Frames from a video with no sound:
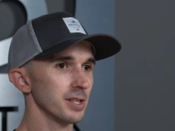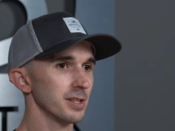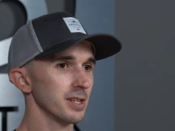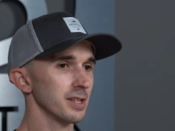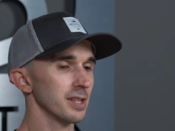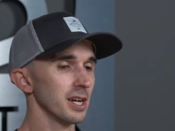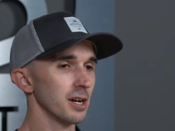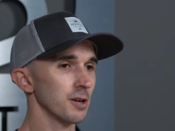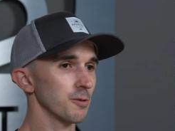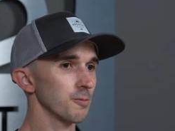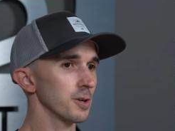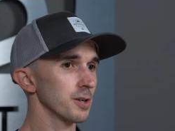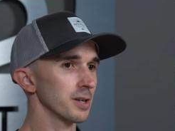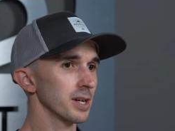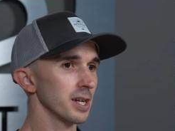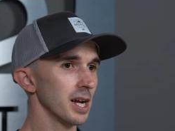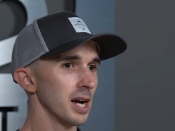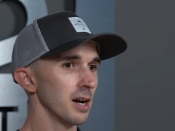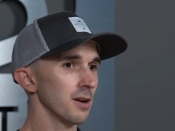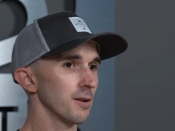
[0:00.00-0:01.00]
reason they aren't
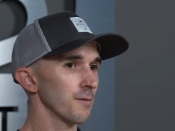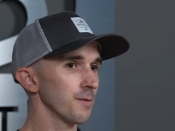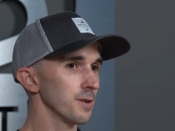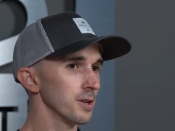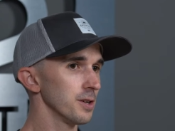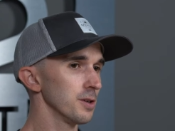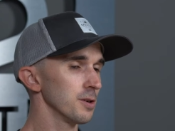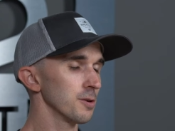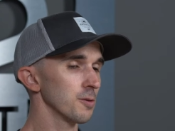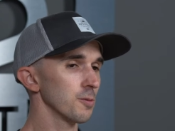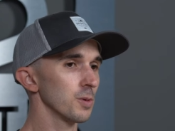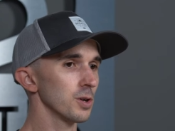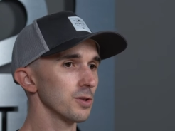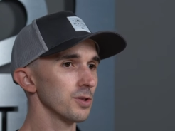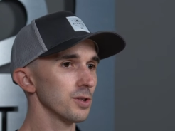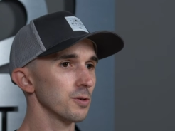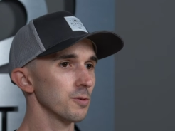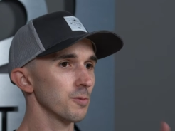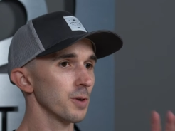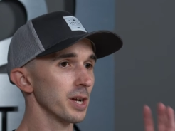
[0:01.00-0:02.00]
working out for you, we'll do